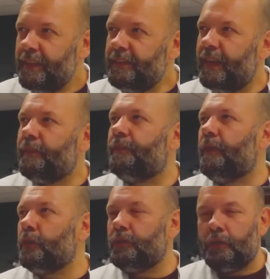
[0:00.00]
check
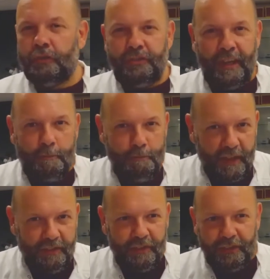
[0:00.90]
photos, check
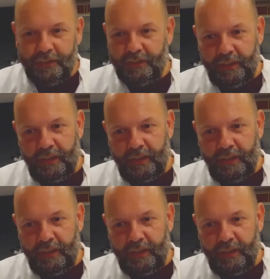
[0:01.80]
pictures,